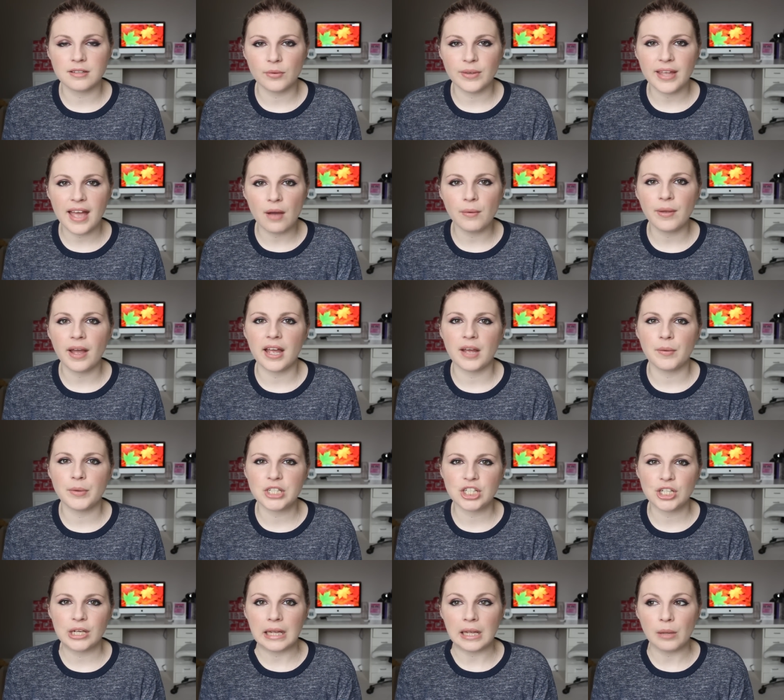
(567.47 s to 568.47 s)
So yeah, okay, it
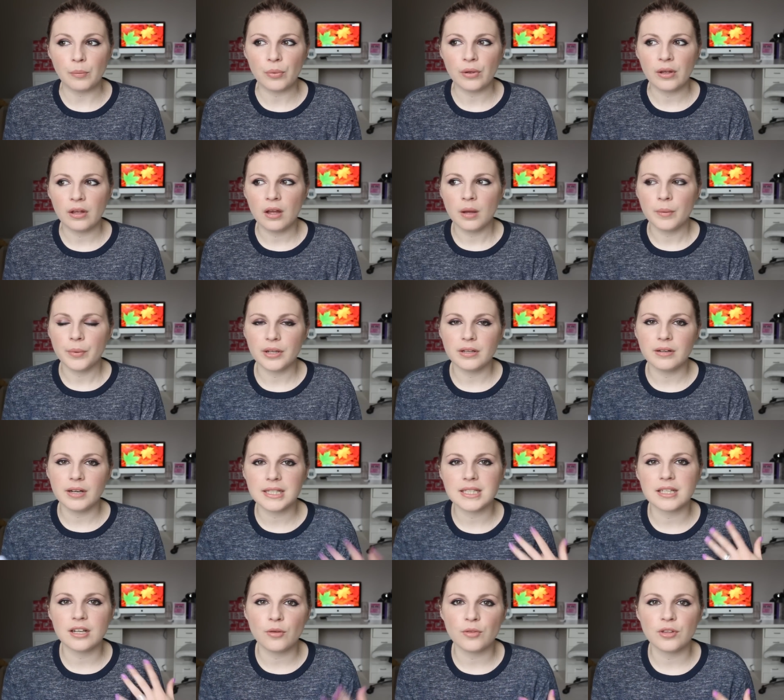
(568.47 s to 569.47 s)
was cheap, but you
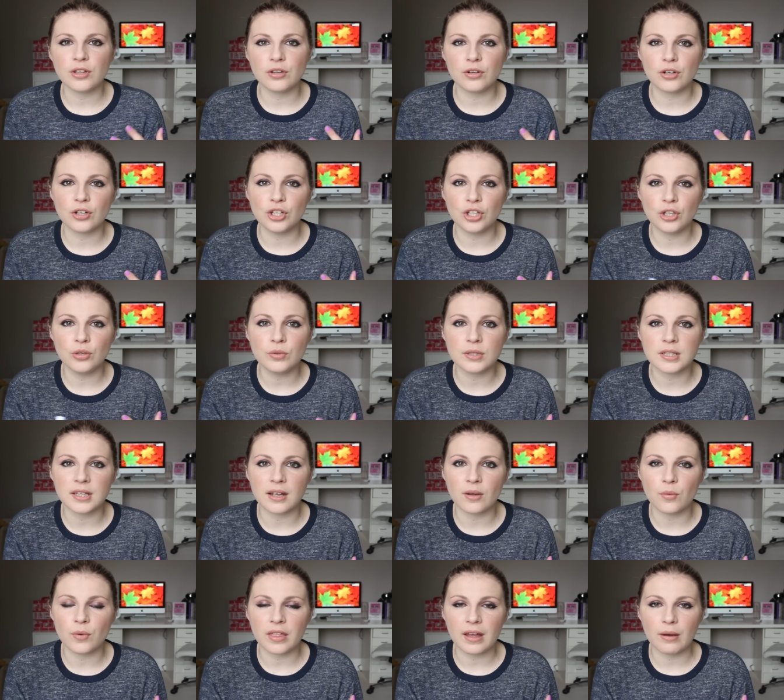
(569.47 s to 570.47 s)
need to know that you can use
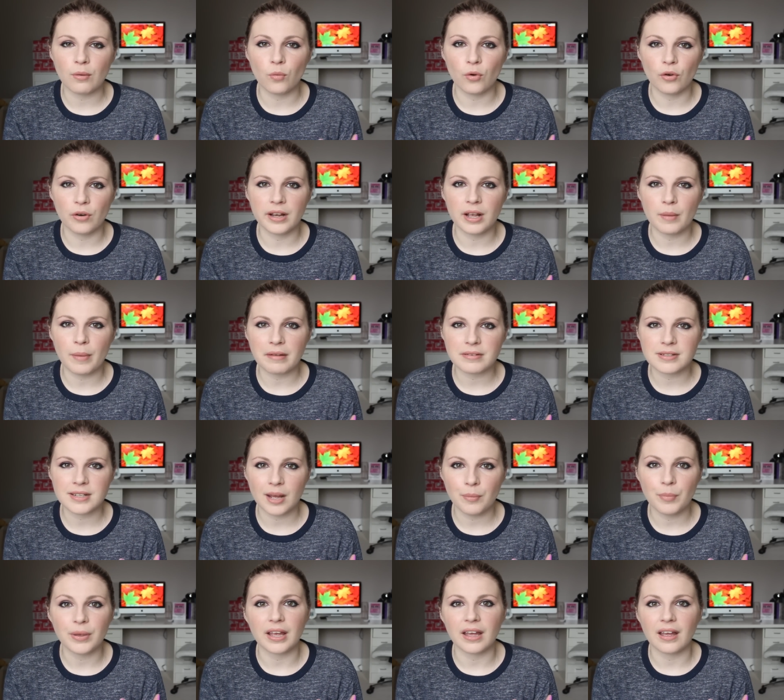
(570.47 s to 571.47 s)
it without worrying about
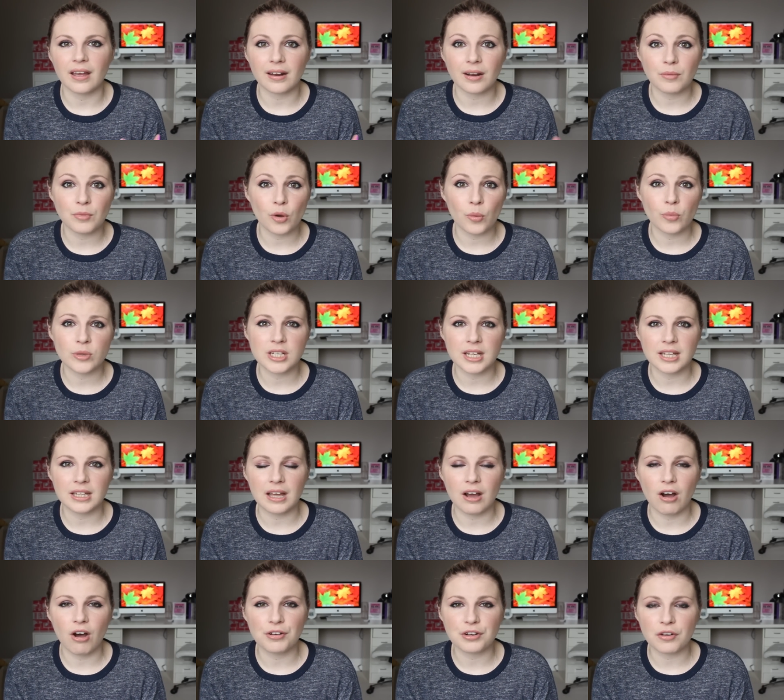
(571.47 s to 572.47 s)
snapping it. And I'm not
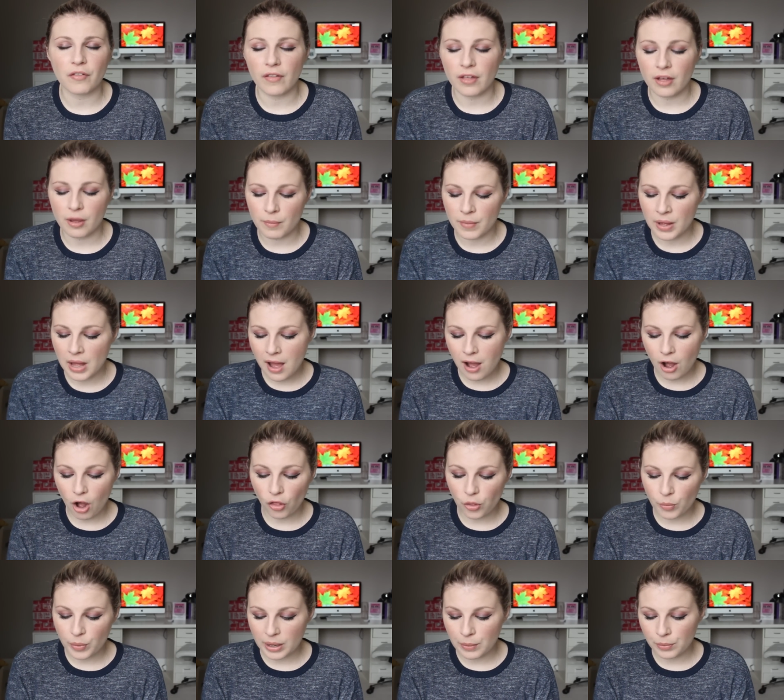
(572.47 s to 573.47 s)
particularly hard on them.
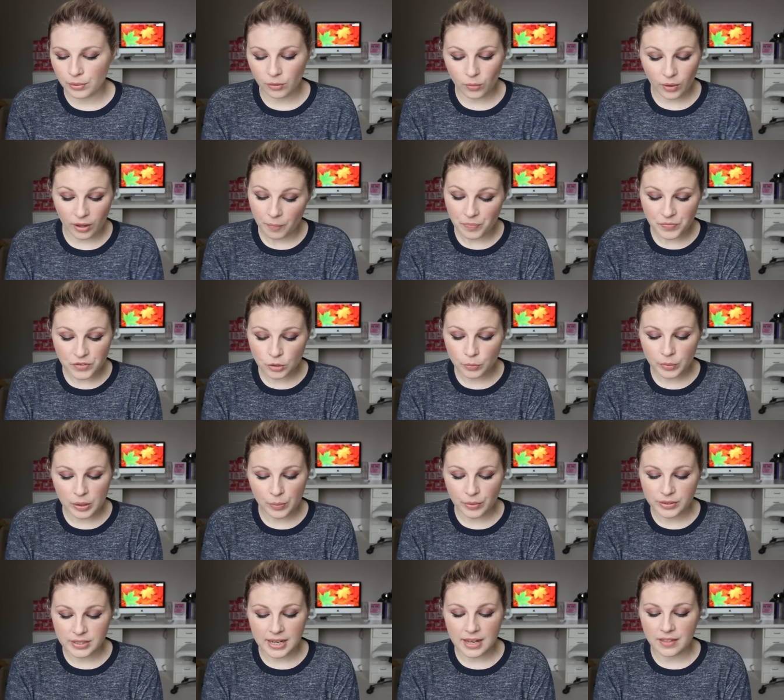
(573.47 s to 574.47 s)
Other people, well, some
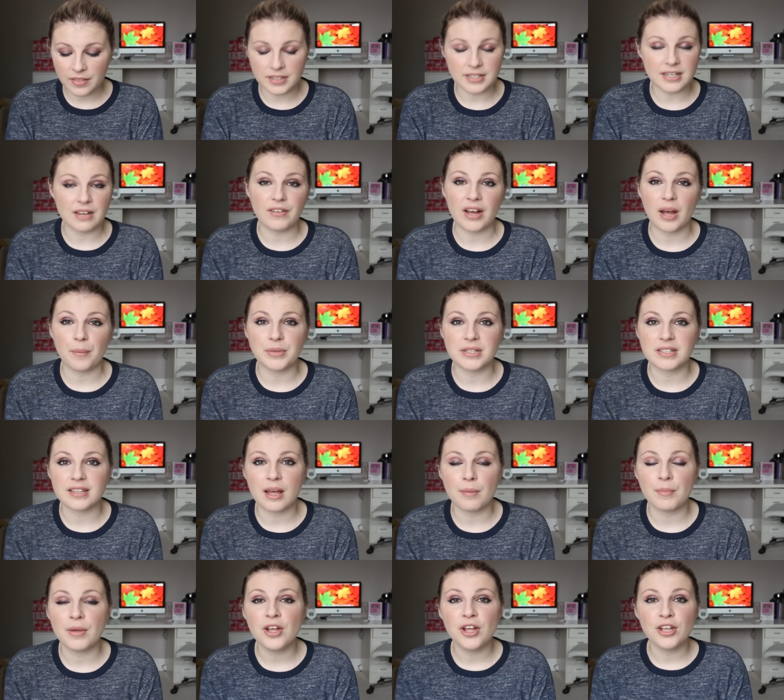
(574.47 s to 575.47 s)
people say that's never happened to
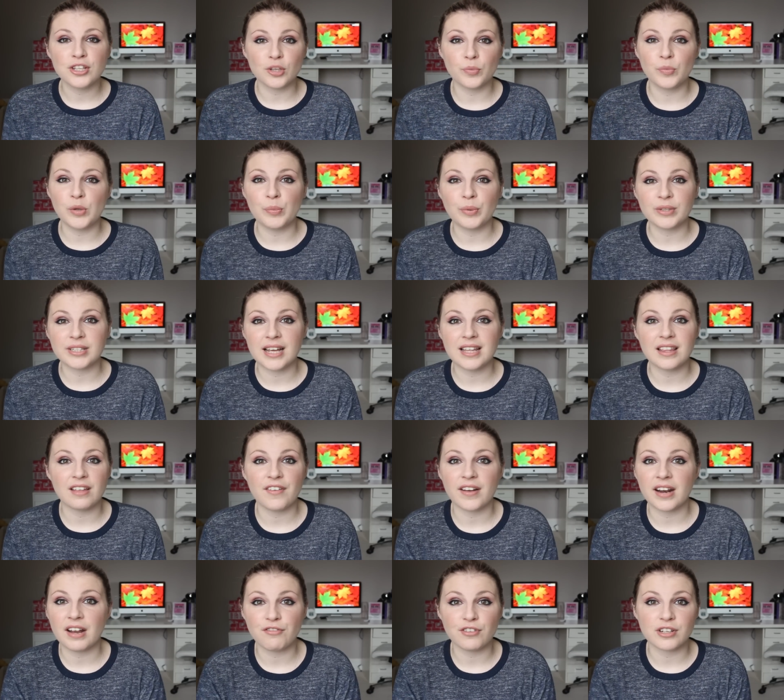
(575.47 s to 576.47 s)
them. Some people say
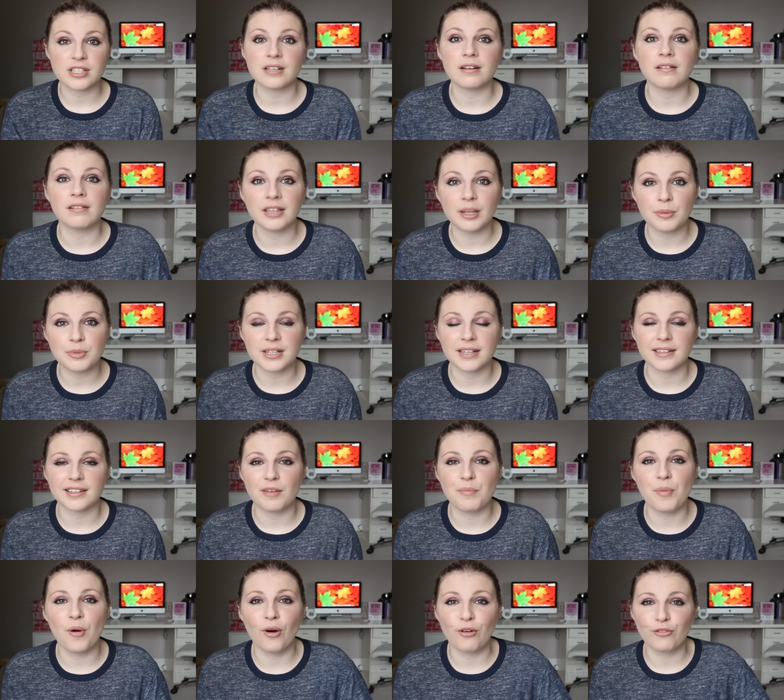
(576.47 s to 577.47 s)
they've had every single lipstick
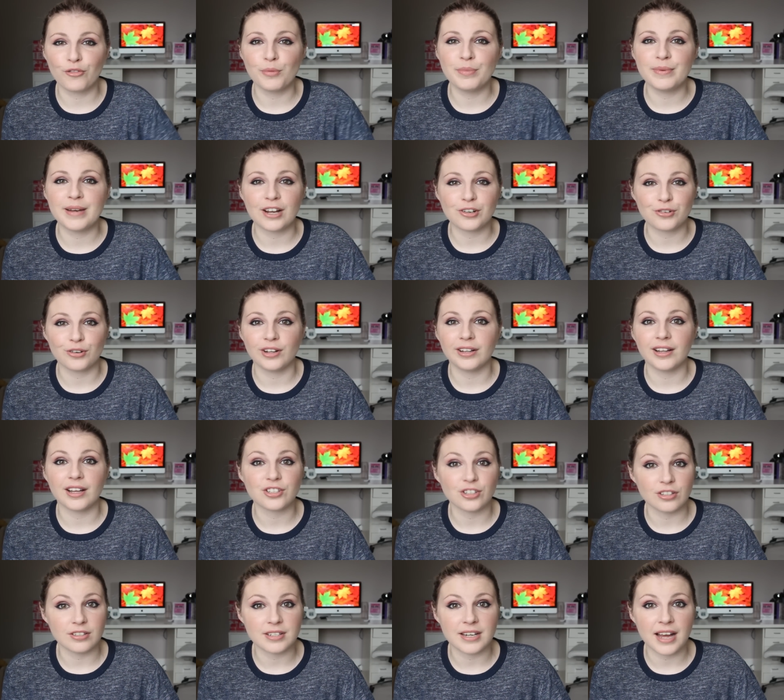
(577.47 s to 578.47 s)
they bought from Natural
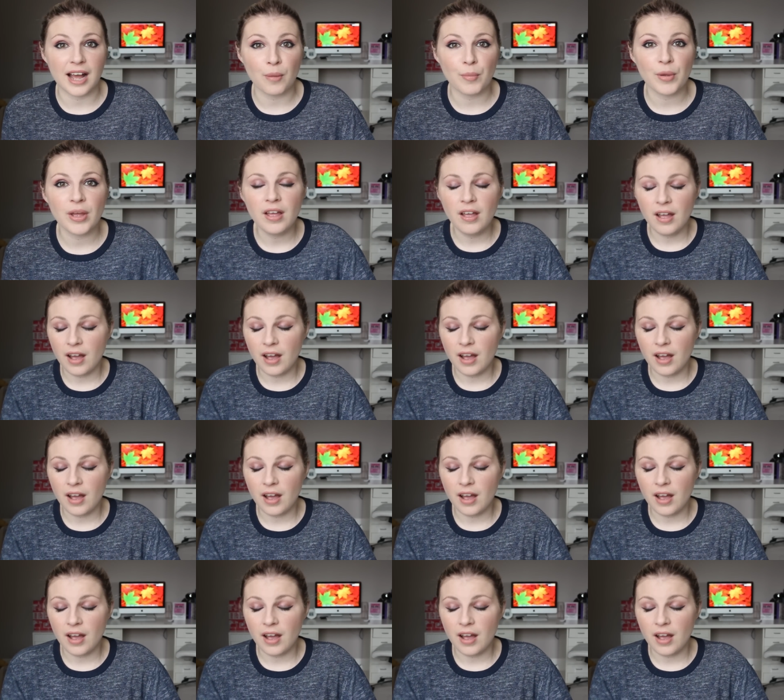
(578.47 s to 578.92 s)
Collection snap.